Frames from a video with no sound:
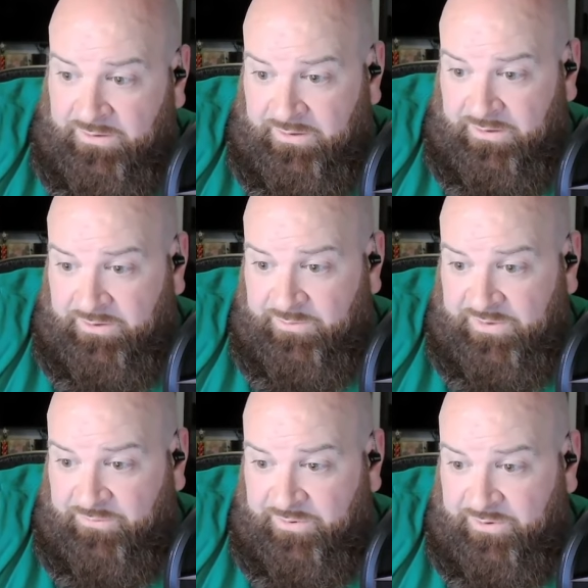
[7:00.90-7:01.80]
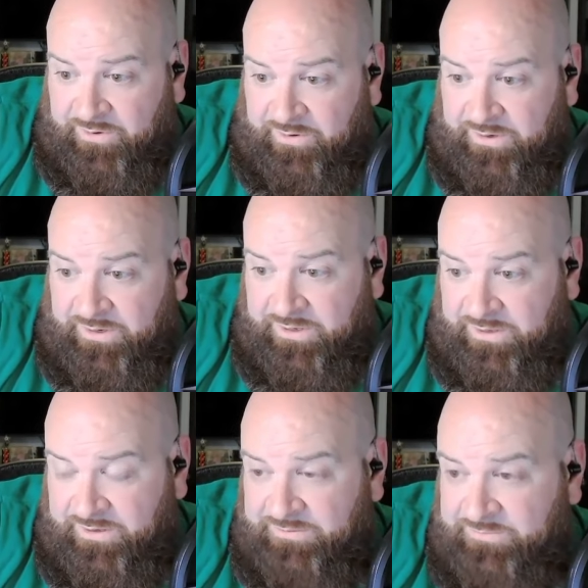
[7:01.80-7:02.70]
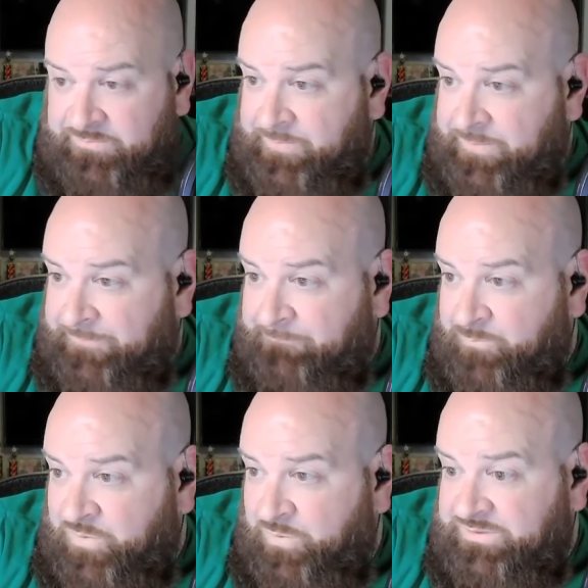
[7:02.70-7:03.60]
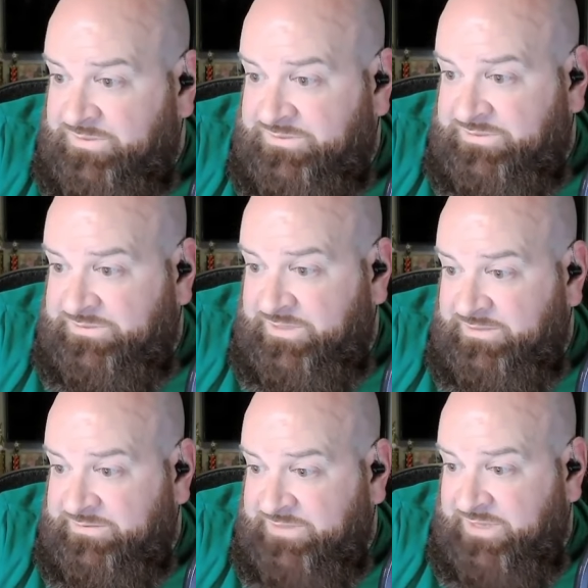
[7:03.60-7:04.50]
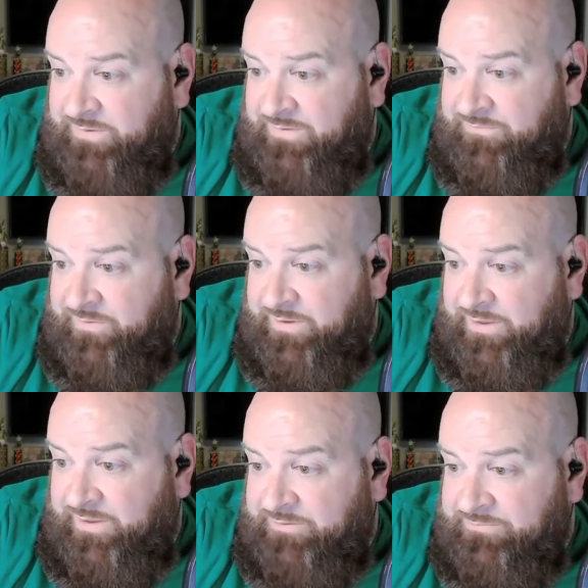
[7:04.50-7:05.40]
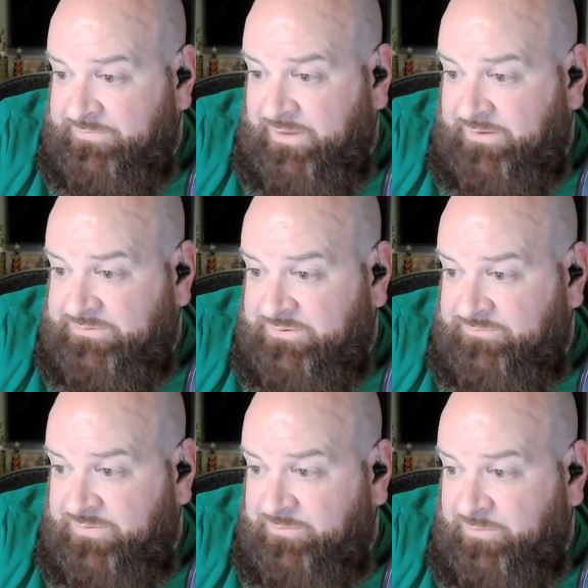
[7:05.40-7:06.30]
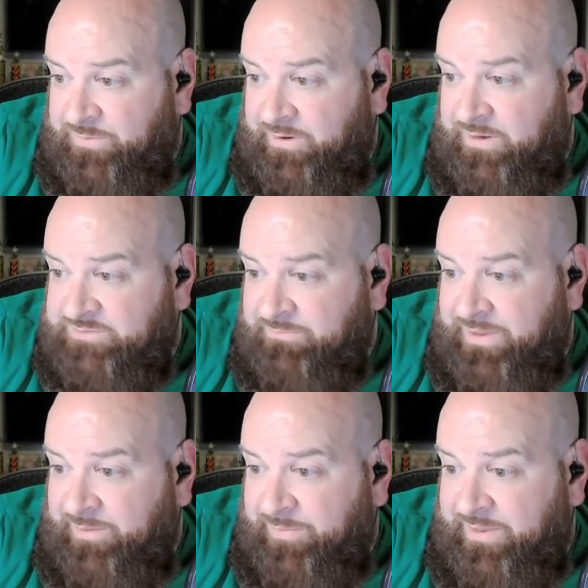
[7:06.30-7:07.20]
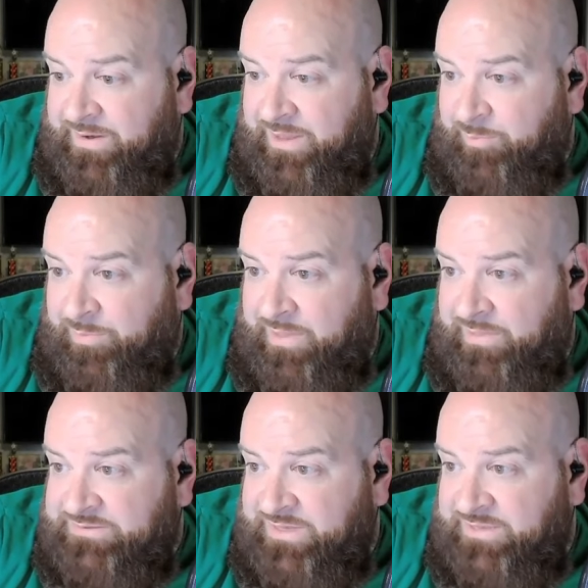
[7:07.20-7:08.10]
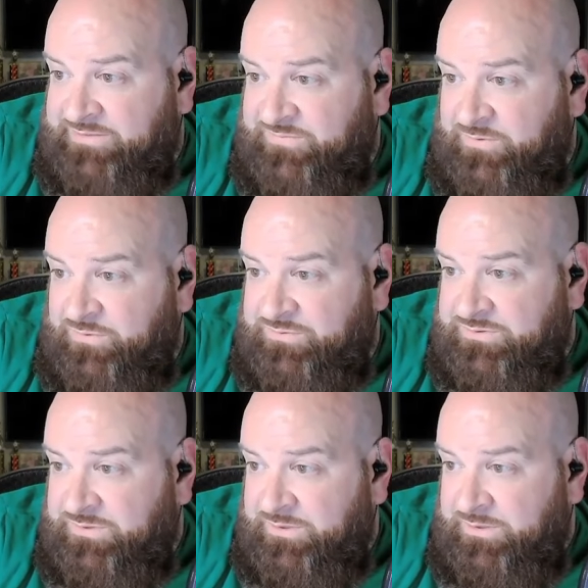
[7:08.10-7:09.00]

Oh my word. What did she say this time? I forgot. I should have been prepared. That's my bad. I apologize, folks.